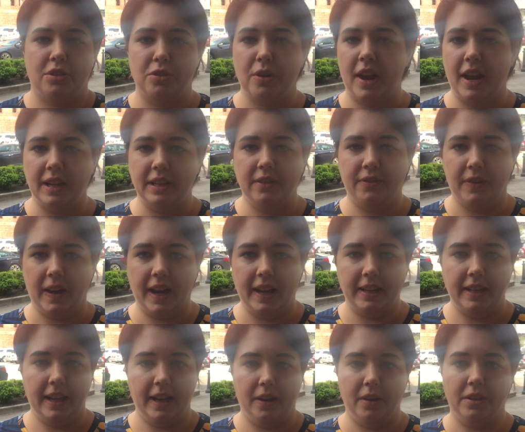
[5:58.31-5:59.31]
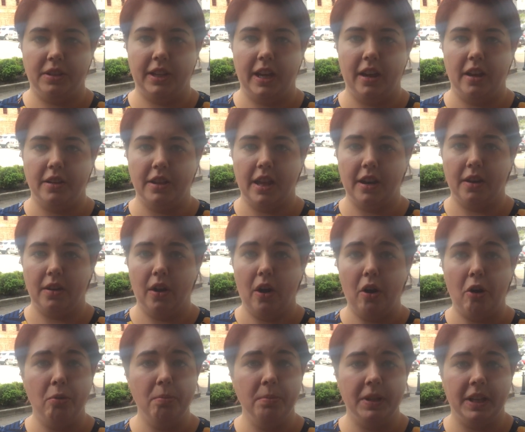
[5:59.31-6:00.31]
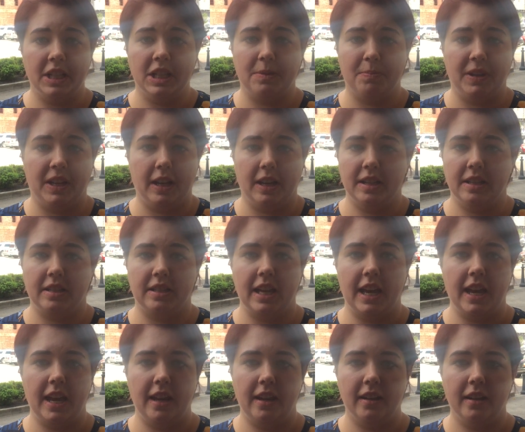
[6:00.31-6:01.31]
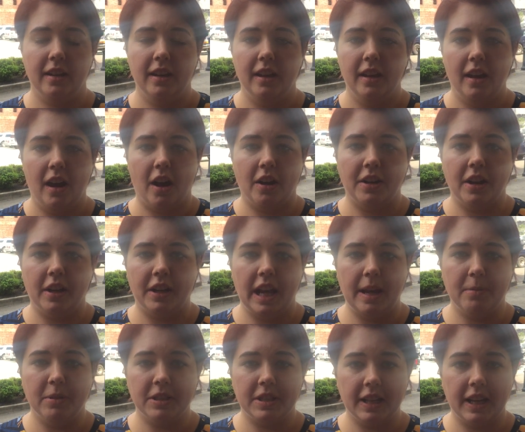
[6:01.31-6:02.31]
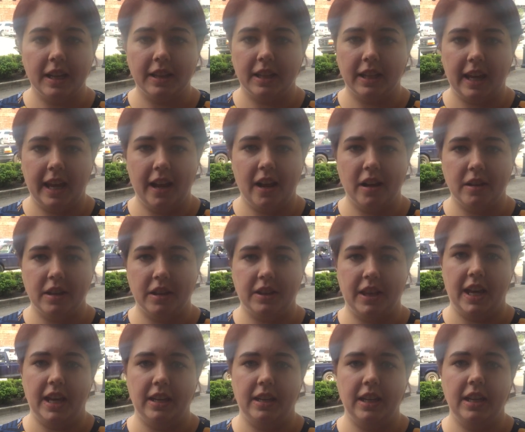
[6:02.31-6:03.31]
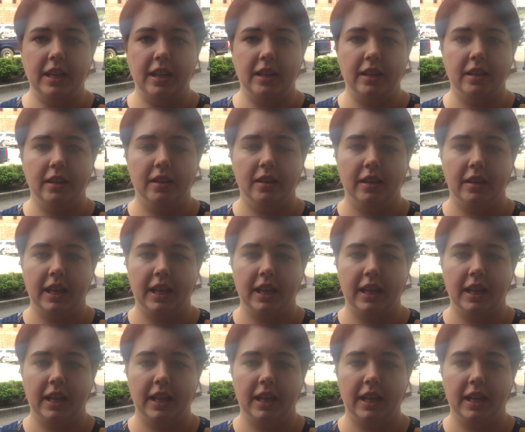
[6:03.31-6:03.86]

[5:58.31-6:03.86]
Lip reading: trying to find health care, that are homeless because they are not able to get the care they need.